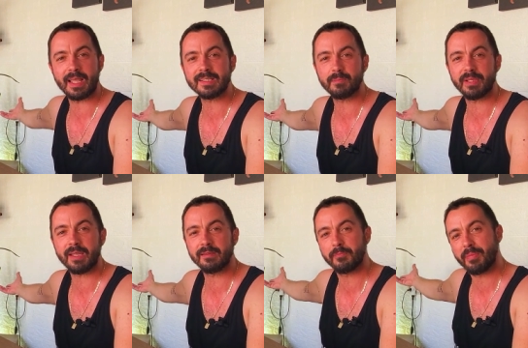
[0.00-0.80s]
last
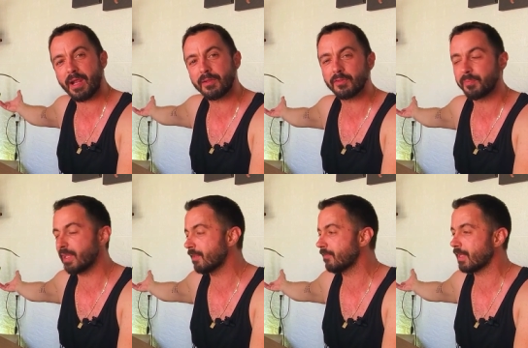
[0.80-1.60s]
parent
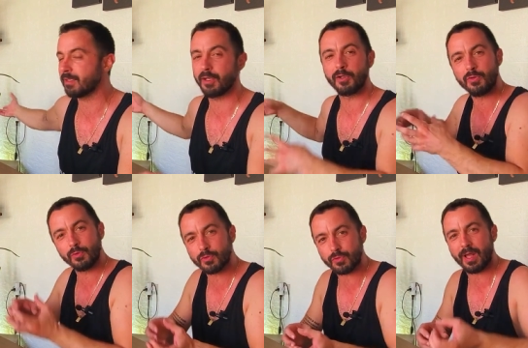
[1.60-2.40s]
plant, that a
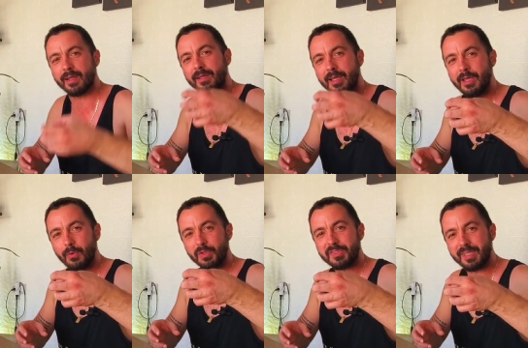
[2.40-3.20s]
new trunk
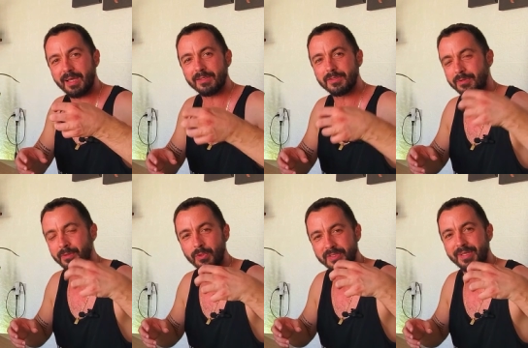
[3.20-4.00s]
was starting
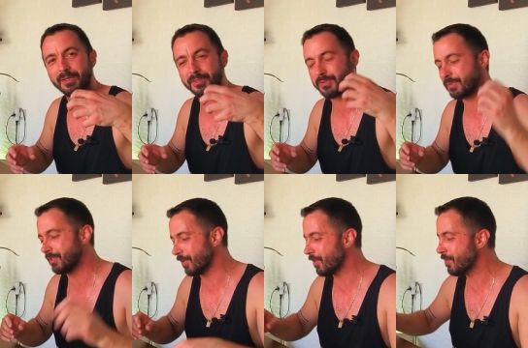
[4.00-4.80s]
to
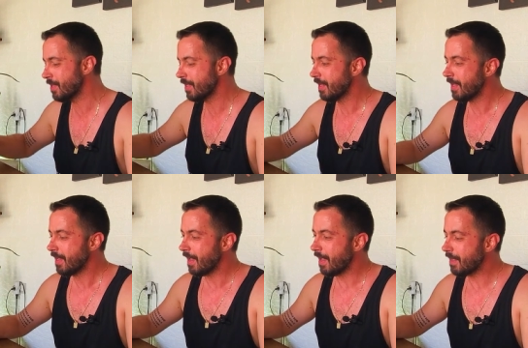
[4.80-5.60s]
grow.
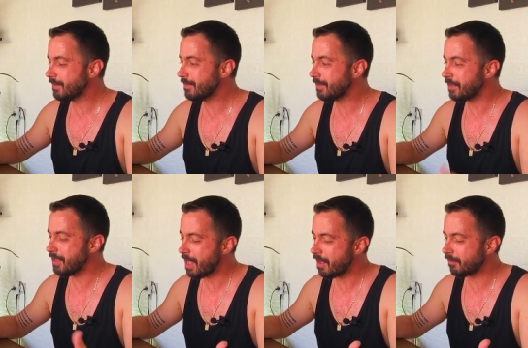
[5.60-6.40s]
And
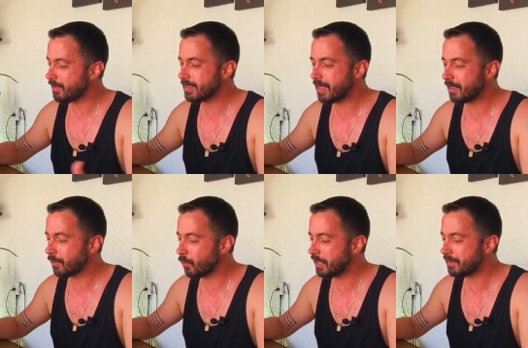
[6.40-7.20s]
yeah, these
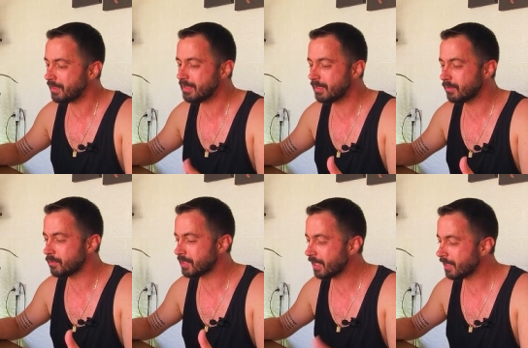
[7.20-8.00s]
are quite easy
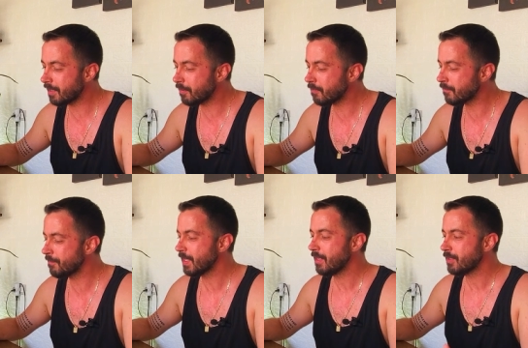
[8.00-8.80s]
to take care
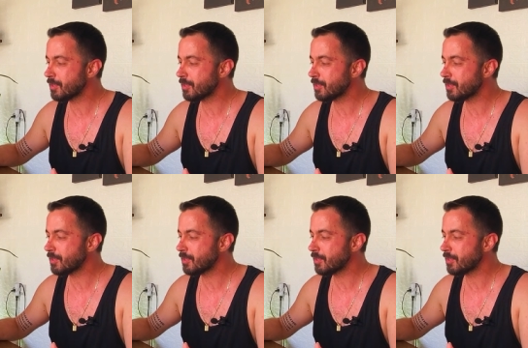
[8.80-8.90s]
of.